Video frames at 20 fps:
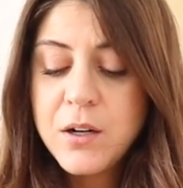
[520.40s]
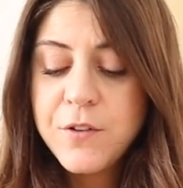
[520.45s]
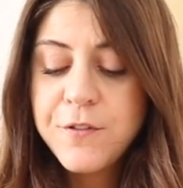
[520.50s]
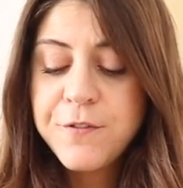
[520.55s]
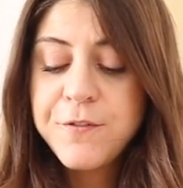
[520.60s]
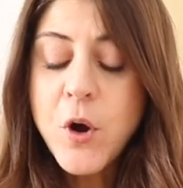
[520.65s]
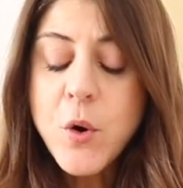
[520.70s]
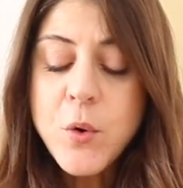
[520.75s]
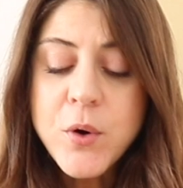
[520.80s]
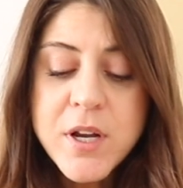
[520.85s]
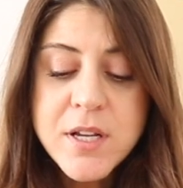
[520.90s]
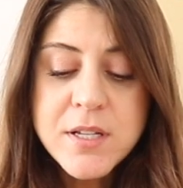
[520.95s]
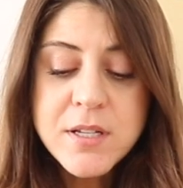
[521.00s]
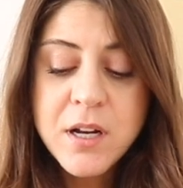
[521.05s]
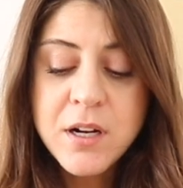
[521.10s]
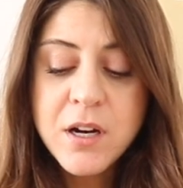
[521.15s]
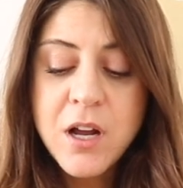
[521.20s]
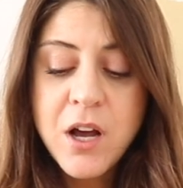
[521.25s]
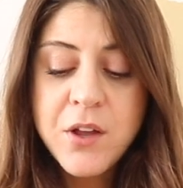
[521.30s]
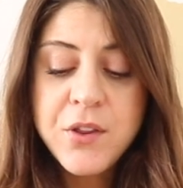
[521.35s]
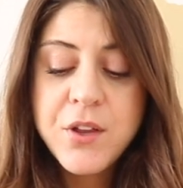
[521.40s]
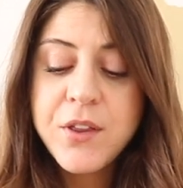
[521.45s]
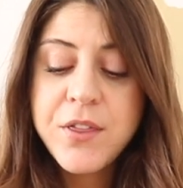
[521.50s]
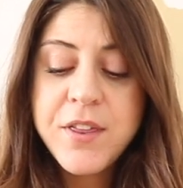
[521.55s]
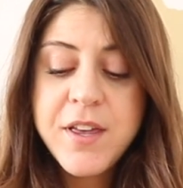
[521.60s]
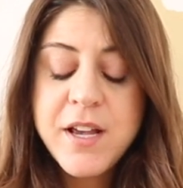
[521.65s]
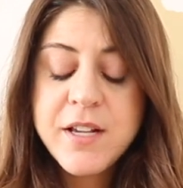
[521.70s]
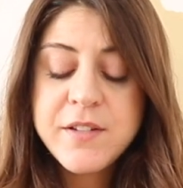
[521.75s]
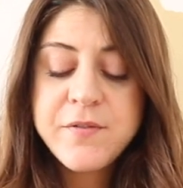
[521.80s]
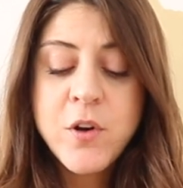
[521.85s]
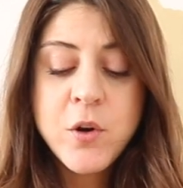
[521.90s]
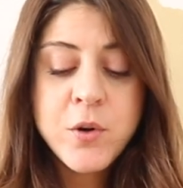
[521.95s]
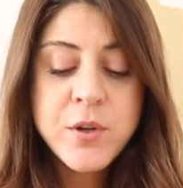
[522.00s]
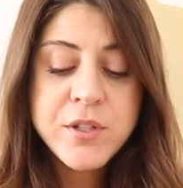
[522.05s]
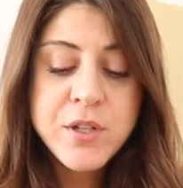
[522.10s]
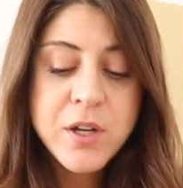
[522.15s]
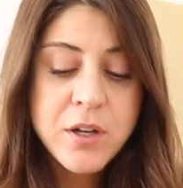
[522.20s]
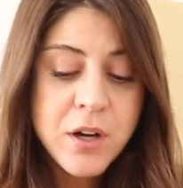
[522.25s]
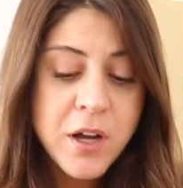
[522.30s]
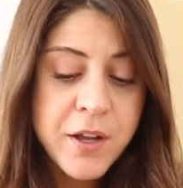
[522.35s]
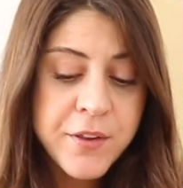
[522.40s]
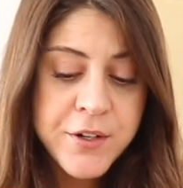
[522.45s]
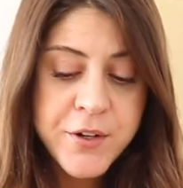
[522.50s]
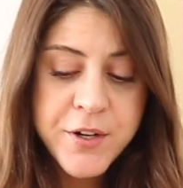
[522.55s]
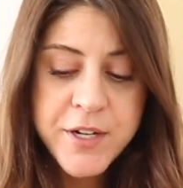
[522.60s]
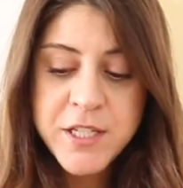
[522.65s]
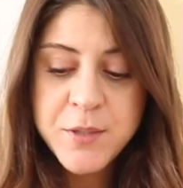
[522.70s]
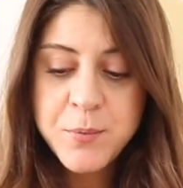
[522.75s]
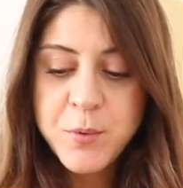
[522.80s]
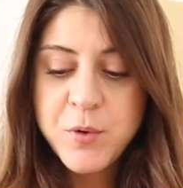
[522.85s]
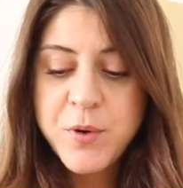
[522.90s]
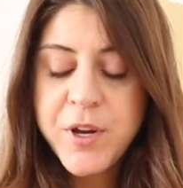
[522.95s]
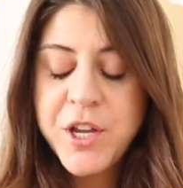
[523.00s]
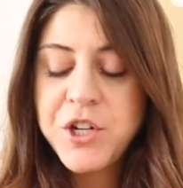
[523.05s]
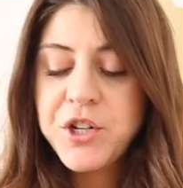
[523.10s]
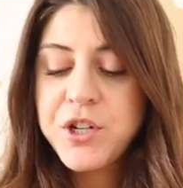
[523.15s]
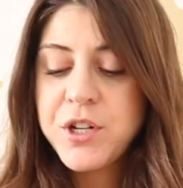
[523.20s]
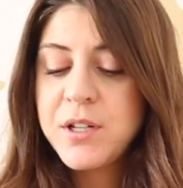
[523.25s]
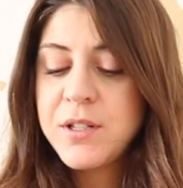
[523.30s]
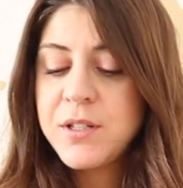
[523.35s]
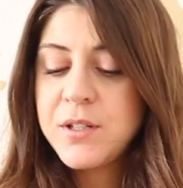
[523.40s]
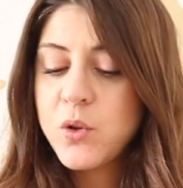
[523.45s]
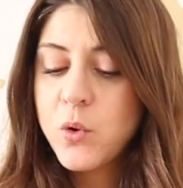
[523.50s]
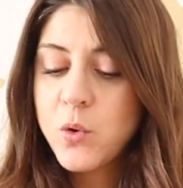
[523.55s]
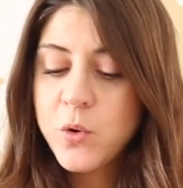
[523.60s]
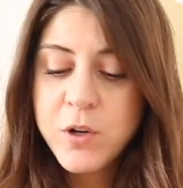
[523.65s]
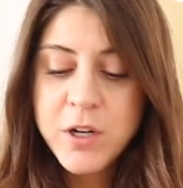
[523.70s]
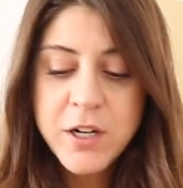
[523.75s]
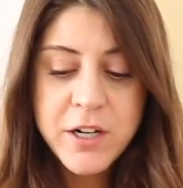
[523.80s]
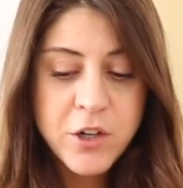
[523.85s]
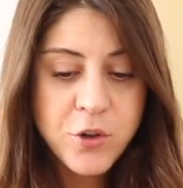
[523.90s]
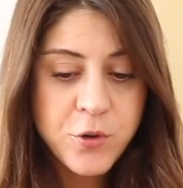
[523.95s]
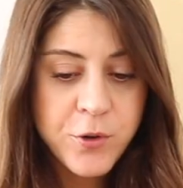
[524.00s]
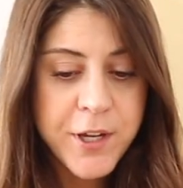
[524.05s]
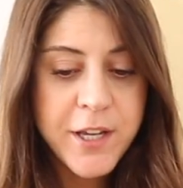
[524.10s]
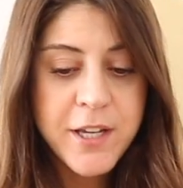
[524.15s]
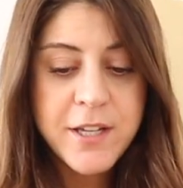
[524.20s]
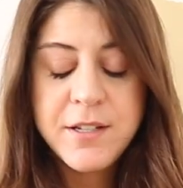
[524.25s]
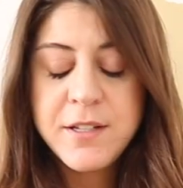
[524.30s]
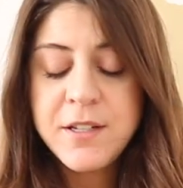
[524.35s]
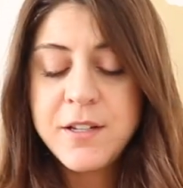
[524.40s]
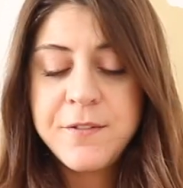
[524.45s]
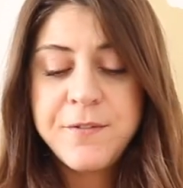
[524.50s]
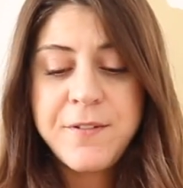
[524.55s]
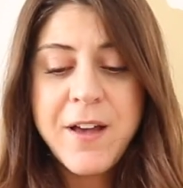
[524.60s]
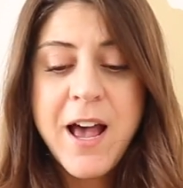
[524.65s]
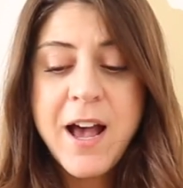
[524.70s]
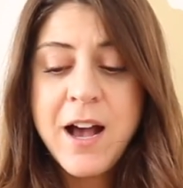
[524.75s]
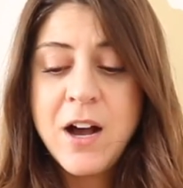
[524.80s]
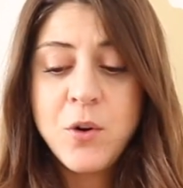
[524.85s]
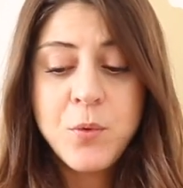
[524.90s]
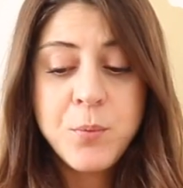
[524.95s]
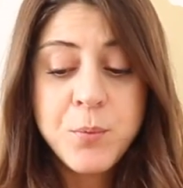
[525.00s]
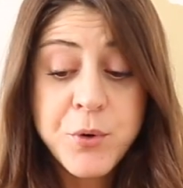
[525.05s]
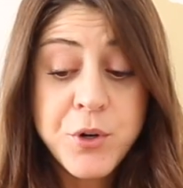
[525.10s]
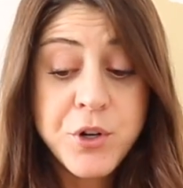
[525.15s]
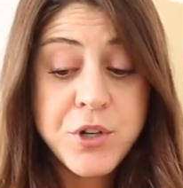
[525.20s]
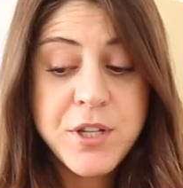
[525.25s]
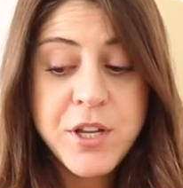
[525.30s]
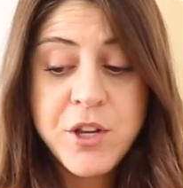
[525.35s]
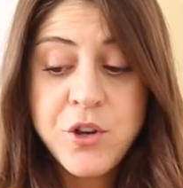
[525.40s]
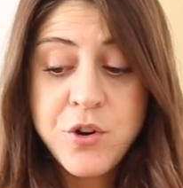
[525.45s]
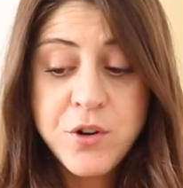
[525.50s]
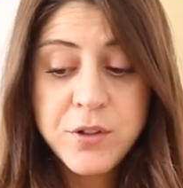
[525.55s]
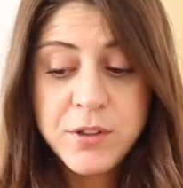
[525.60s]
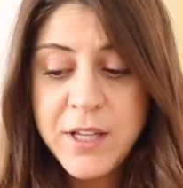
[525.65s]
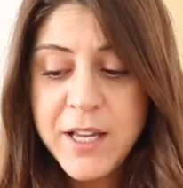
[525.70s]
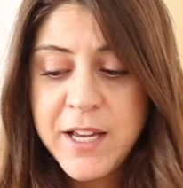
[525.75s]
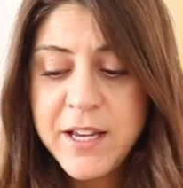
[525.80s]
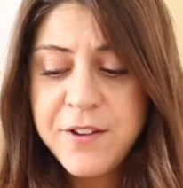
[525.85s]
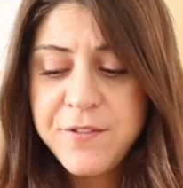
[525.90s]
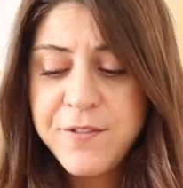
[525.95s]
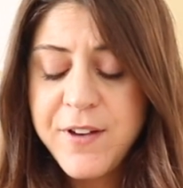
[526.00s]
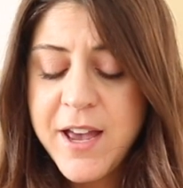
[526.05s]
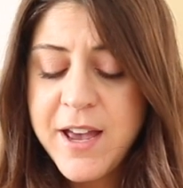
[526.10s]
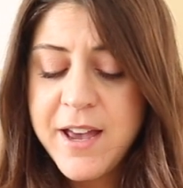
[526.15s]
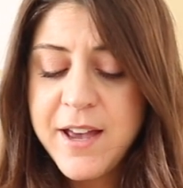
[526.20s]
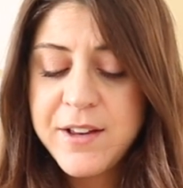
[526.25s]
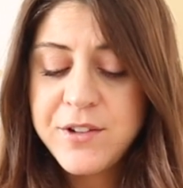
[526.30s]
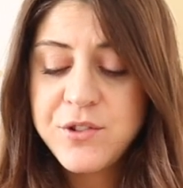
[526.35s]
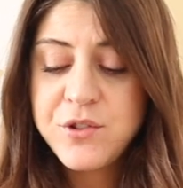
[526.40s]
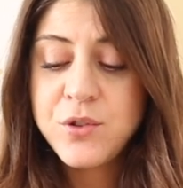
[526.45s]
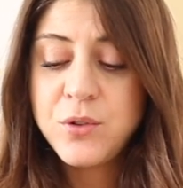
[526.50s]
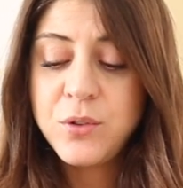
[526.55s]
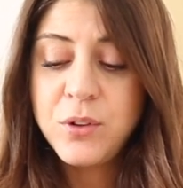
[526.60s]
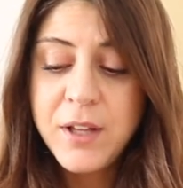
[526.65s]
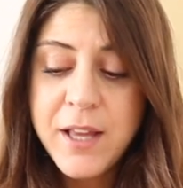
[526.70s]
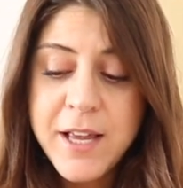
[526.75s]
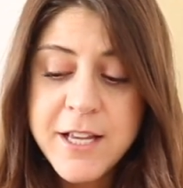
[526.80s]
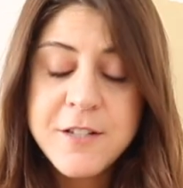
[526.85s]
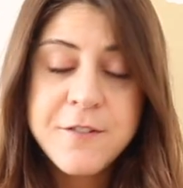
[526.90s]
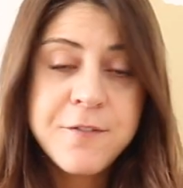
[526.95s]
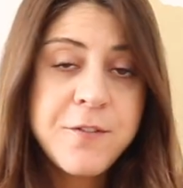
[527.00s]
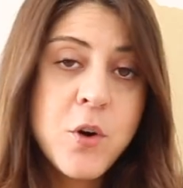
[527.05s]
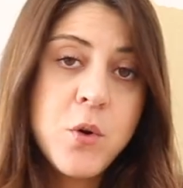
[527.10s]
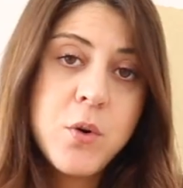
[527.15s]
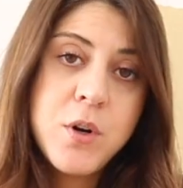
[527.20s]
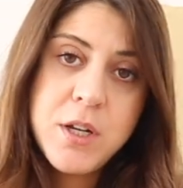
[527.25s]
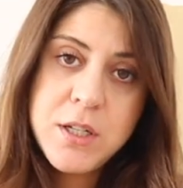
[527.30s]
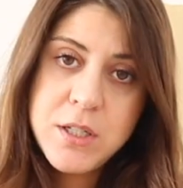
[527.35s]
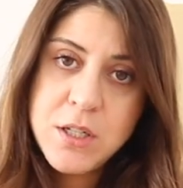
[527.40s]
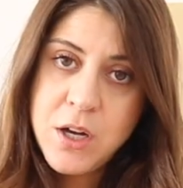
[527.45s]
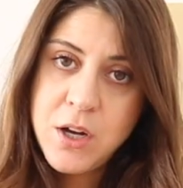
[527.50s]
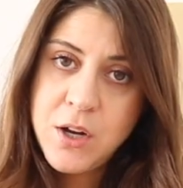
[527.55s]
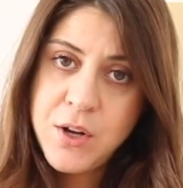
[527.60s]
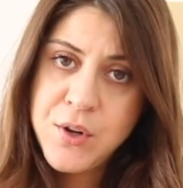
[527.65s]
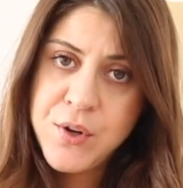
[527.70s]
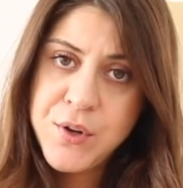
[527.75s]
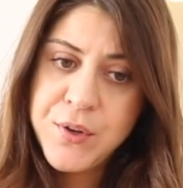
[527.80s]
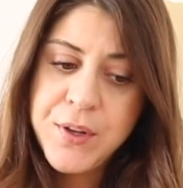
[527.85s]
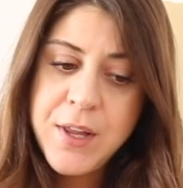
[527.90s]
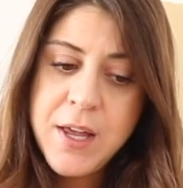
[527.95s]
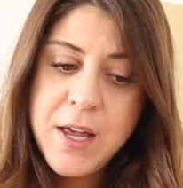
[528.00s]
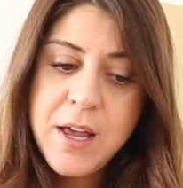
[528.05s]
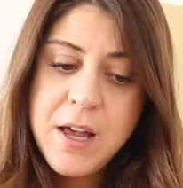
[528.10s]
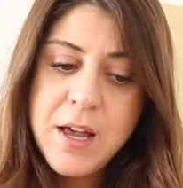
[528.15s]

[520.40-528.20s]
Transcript: focus on other things, focus on other inspirations or creative outbursts in your life, and to less focus on